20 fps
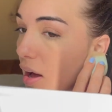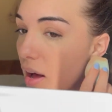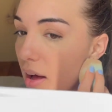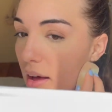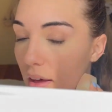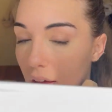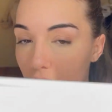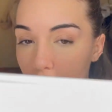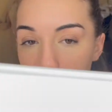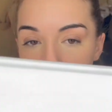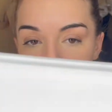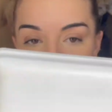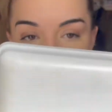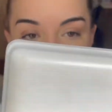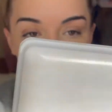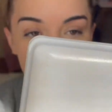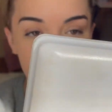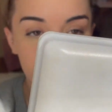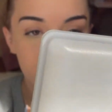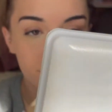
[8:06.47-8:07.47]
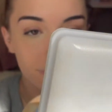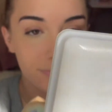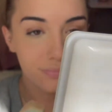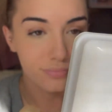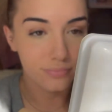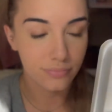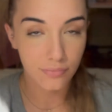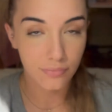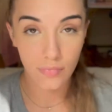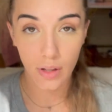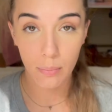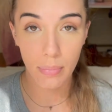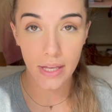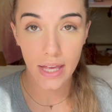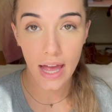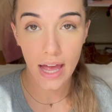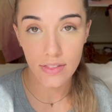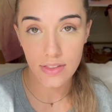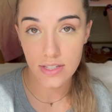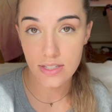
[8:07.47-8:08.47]
But
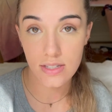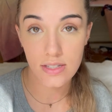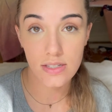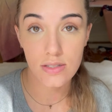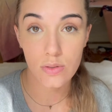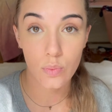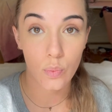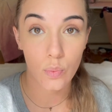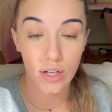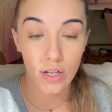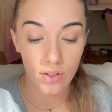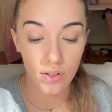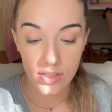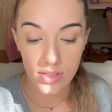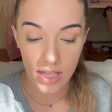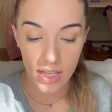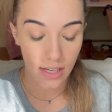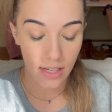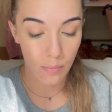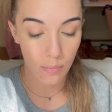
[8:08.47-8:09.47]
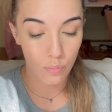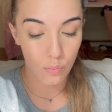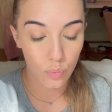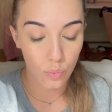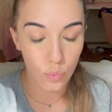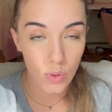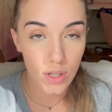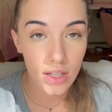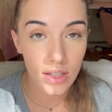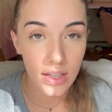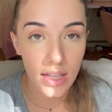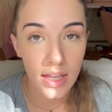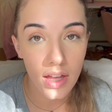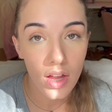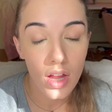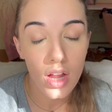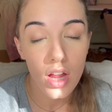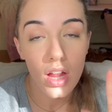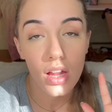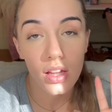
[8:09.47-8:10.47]
yeah, this is what it looks like. I'm really
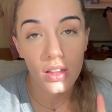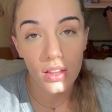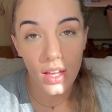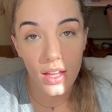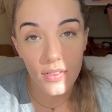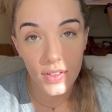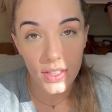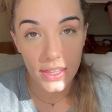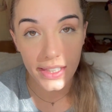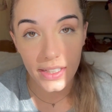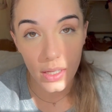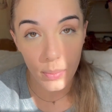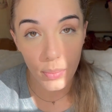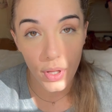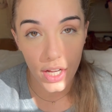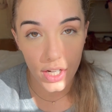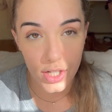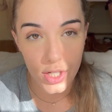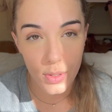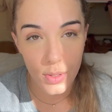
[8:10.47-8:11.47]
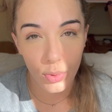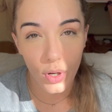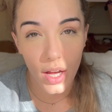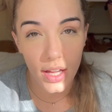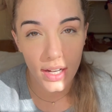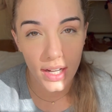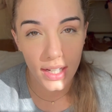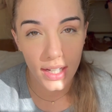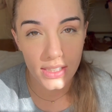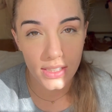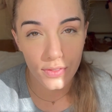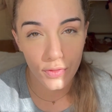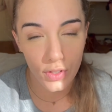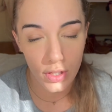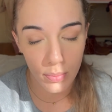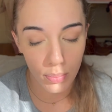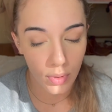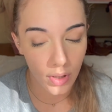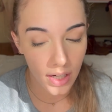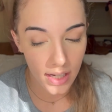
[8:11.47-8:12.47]
loving the complexion products for the
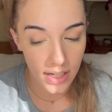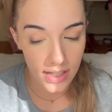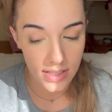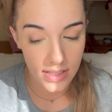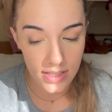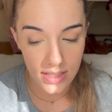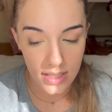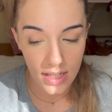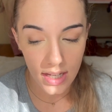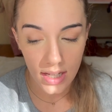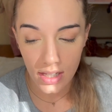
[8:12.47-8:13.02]
price.